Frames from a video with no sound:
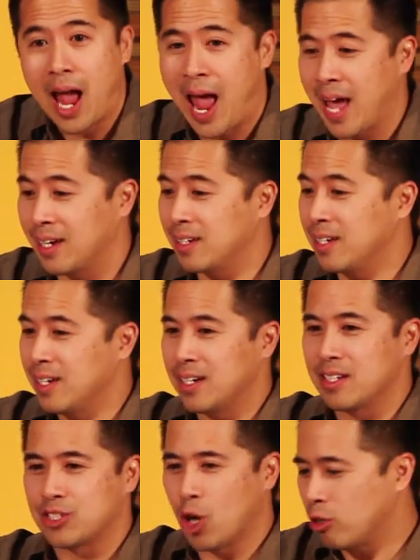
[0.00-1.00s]
and
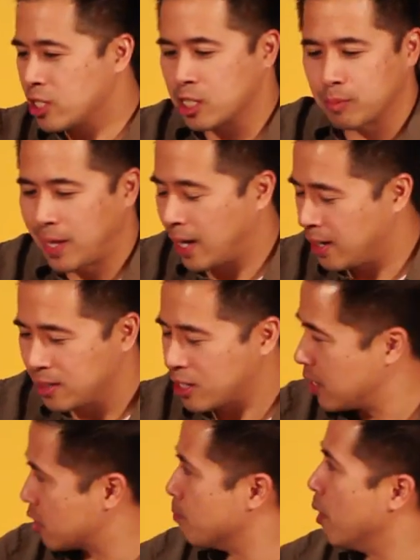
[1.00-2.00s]
don't just get
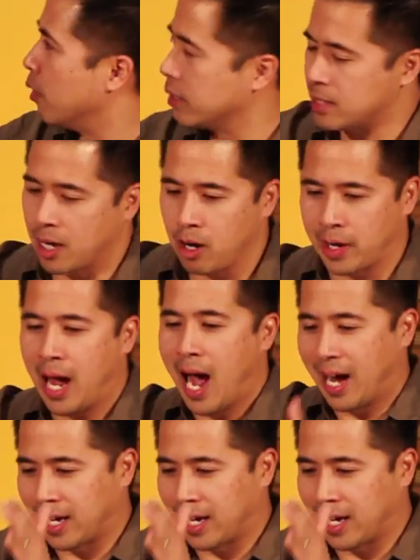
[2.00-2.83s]
into this mode and say, okay,